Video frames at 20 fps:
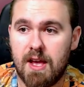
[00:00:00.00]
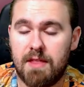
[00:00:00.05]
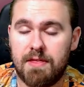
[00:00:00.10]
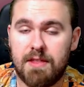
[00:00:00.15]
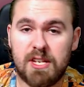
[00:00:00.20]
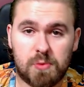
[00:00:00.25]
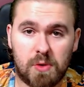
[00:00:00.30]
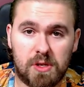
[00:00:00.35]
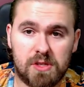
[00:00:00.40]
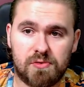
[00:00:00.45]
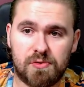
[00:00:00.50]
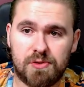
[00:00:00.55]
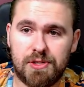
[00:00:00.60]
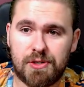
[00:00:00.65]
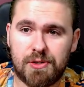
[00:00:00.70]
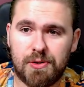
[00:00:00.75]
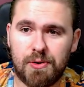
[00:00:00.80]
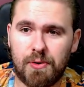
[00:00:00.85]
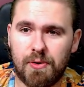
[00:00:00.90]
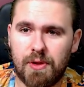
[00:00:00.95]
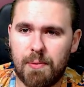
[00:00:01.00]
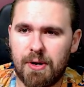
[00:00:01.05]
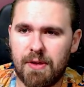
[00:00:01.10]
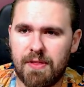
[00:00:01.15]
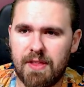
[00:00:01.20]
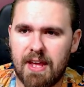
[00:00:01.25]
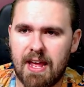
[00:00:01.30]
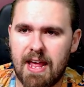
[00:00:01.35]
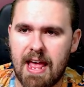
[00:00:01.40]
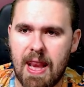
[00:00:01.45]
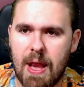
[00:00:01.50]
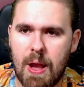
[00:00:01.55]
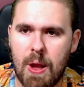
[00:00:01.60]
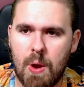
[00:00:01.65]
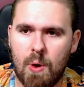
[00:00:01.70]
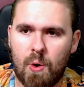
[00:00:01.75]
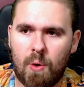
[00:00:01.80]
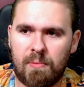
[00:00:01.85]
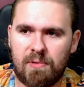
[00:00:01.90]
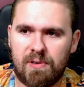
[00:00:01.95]
This one's really cool. We've got the
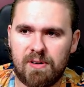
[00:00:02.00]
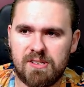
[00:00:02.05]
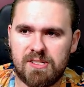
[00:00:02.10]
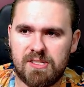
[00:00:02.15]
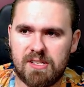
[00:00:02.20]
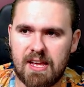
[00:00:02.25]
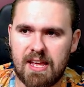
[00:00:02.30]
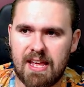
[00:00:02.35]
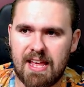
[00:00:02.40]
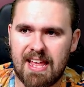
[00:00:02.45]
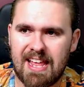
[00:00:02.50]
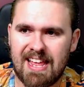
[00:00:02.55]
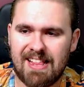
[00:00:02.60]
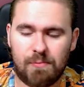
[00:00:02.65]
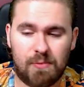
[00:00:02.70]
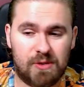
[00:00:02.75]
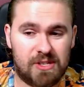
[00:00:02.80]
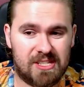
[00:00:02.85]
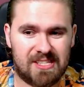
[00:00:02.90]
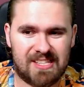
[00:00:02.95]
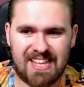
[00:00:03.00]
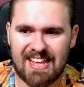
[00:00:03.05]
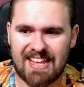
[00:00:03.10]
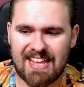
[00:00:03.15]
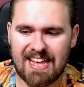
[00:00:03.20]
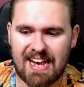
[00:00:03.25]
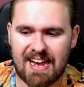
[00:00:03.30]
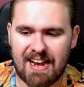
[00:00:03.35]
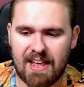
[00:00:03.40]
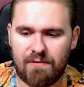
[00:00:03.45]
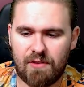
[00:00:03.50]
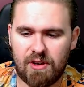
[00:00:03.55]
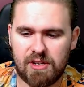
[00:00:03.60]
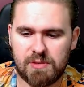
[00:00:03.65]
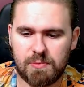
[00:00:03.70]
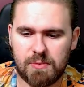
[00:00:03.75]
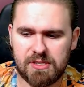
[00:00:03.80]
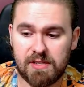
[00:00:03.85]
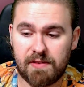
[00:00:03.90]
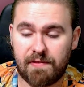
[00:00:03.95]
Enormous, which is the Incarnate
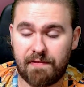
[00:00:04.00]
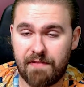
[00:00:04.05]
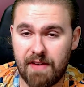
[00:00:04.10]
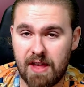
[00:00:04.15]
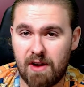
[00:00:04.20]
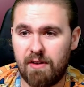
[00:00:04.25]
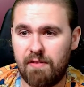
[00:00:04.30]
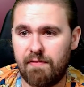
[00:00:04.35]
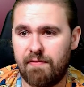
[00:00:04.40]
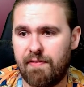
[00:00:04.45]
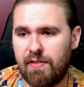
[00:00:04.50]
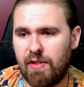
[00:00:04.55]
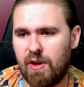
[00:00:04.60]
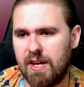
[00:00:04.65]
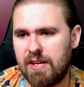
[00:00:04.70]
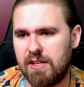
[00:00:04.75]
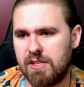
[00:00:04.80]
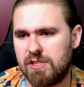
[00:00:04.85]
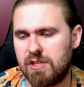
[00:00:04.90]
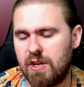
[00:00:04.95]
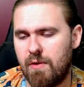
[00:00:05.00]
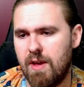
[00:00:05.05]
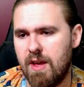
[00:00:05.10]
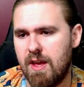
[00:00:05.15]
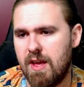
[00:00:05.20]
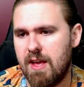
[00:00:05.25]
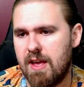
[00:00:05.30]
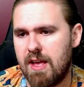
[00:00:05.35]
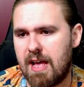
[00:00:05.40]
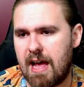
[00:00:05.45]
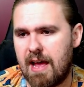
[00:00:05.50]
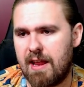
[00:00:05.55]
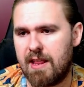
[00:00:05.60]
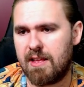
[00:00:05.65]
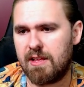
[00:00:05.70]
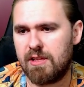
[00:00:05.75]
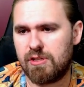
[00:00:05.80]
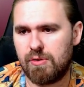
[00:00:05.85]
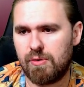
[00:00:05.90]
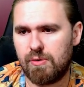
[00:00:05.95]
version, which is Fairy and Flying. So
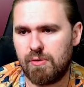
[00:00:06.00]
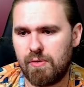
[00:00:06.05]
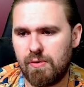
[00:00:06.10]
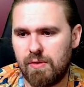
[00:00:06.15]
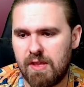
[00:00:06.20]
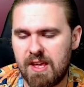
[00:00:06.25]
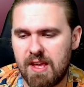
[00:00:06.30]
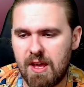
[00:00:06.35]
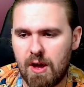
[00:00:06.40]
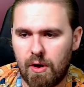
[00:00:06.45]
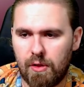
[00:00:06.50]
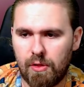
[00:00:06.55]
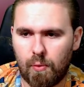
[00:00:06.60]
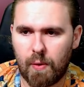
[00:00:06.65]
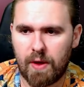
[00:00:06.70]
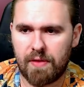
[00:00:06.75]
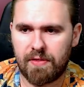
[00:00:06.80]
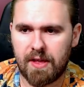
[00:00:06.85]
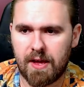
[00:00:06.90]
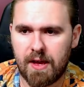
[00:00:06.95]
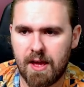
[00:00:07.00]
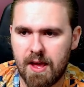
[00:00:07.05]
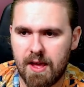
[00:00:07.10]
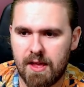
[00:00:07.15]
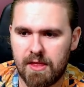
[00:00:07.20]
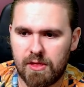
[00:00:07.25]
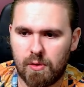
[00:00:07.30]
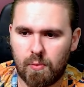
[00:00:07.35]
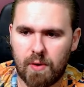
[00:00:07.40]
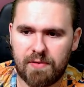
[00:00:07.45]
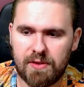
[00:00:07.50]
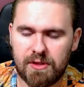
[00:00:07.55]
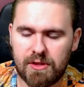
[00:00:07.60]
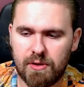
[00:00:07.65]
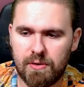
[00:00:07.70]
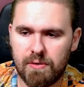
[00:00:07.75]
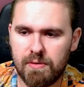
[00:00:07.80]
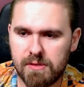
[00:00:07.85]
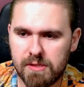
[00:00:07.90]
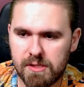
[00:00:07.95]
adding to the weather
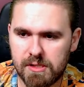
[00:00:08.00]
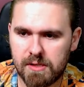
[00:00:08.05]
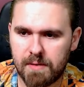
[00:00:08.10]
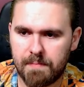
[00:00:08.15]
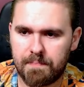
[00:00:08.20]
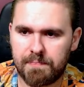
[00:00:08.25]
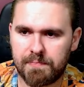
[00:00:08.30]
dudes.